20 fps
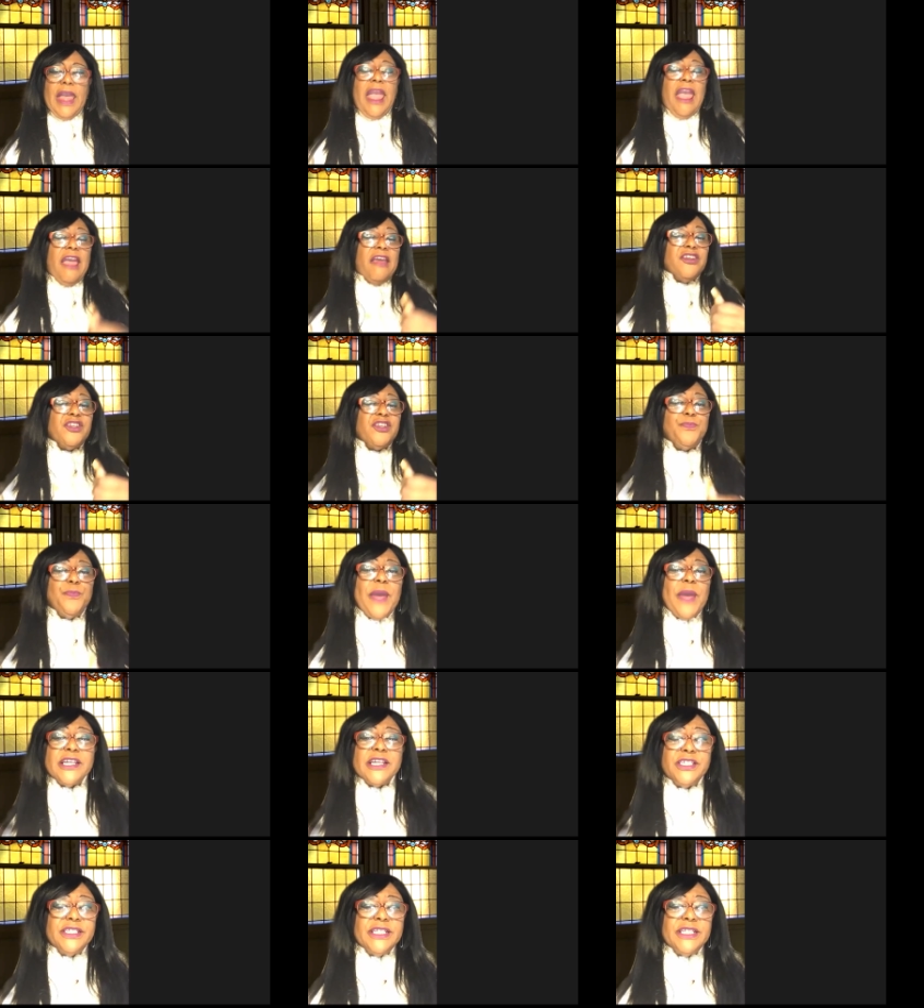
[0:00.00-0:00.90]
and
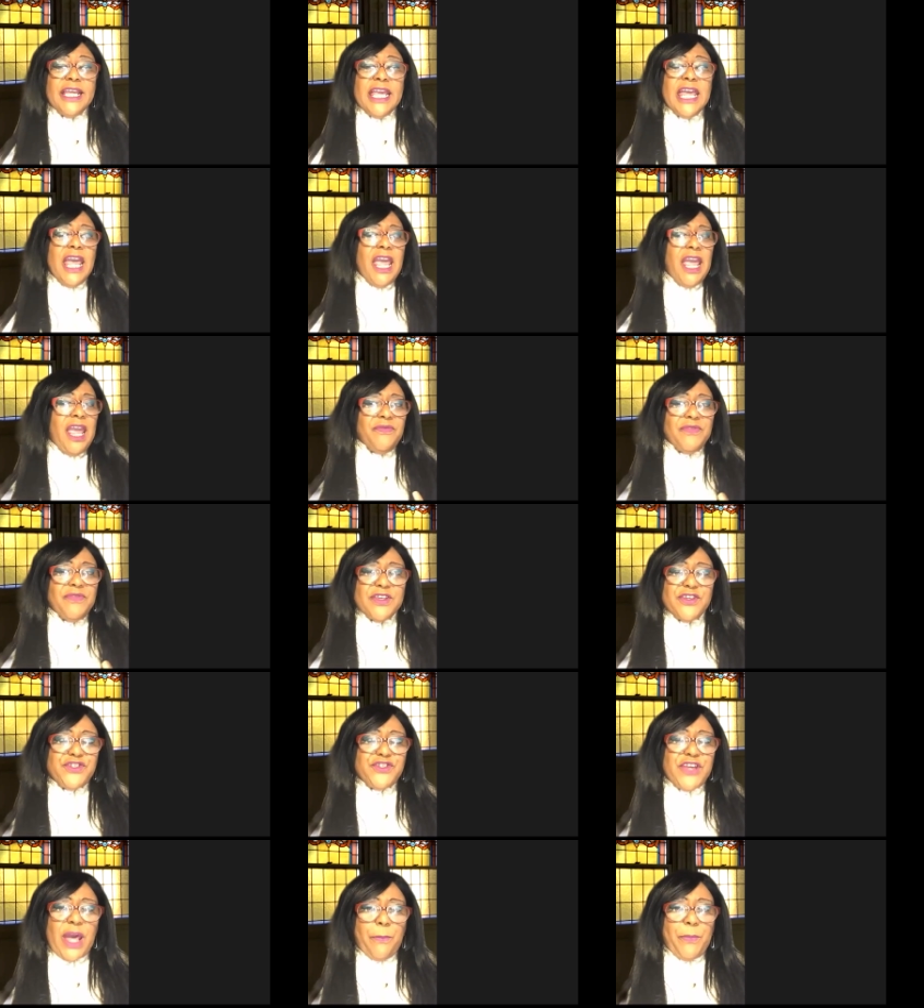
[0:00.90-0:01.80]
especially if the
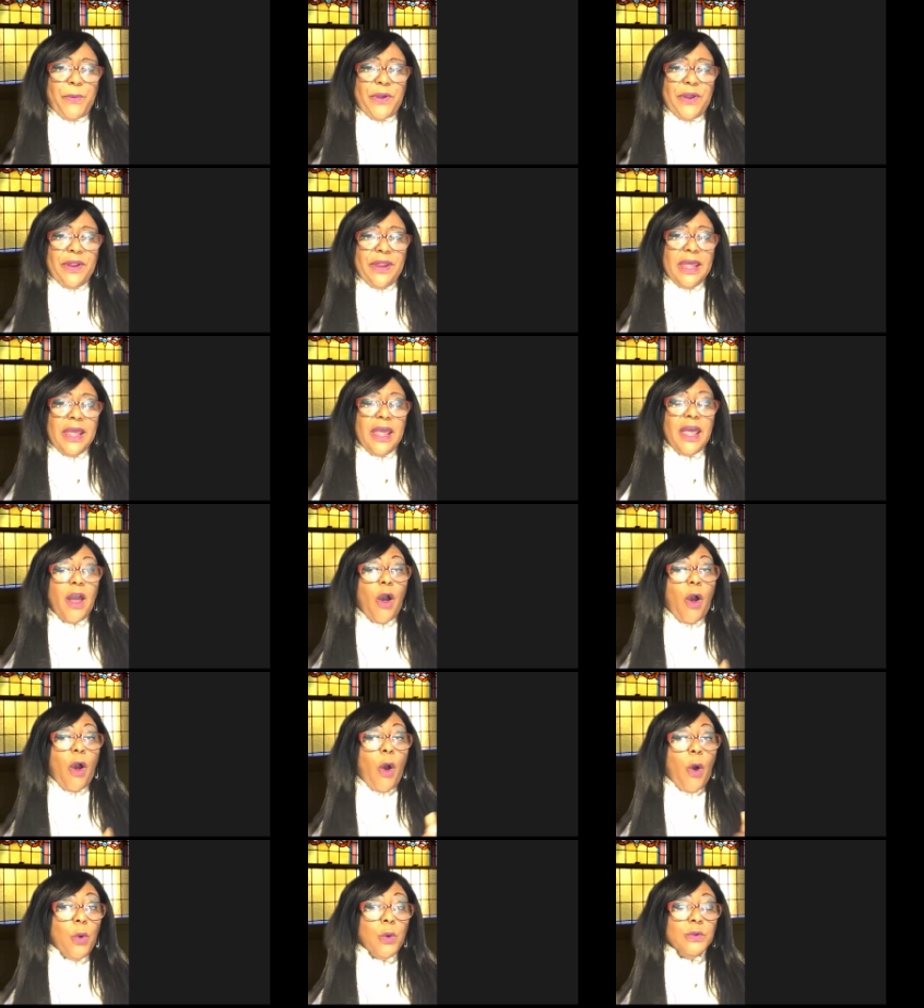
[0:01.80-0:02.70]
shepherd
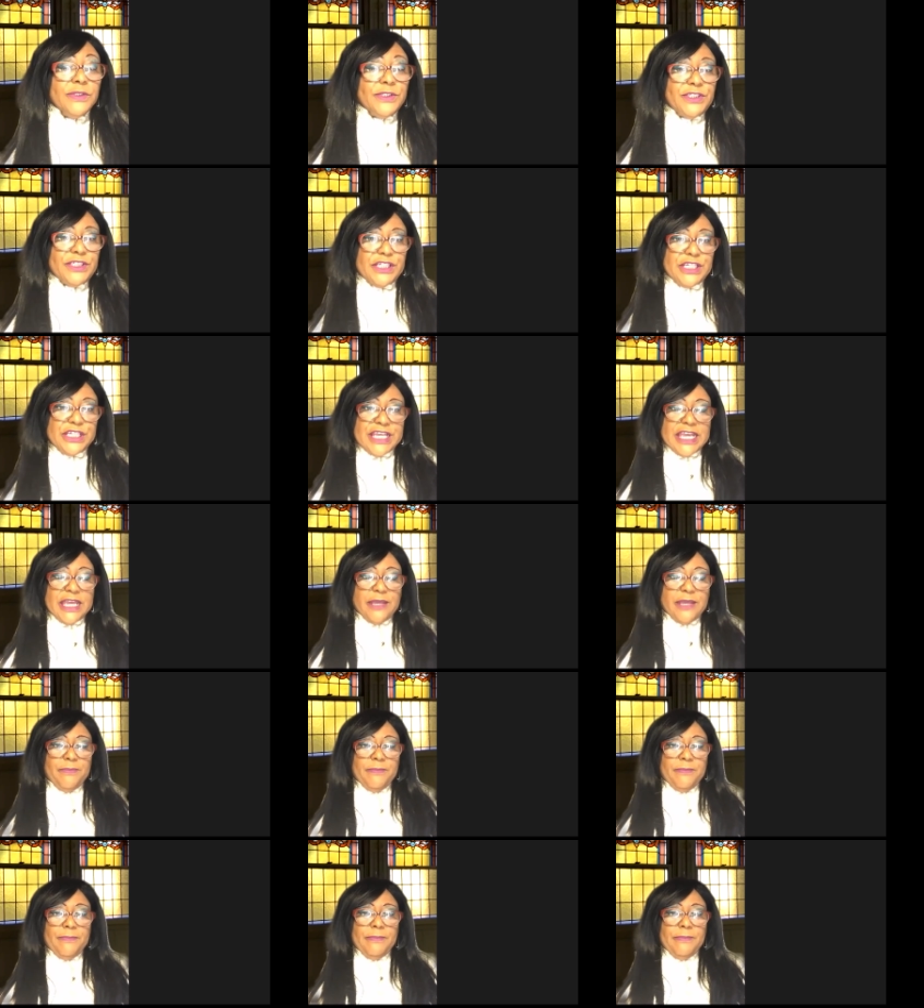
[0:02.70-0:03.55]
owns the sheep.